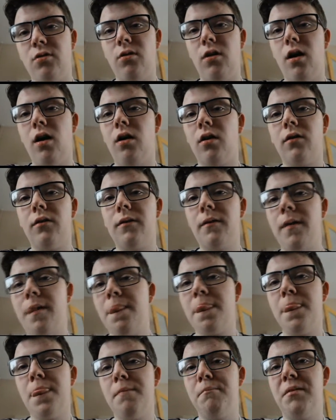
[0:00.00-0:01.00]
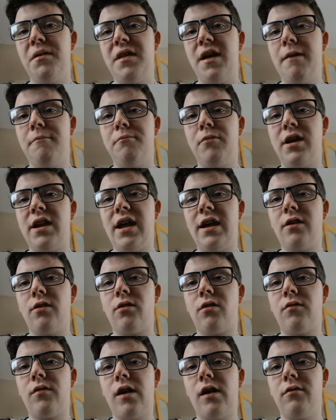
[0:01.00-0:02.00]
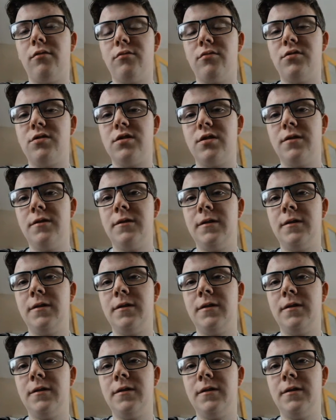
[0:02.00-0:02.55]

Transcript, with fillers: long. But then when I got around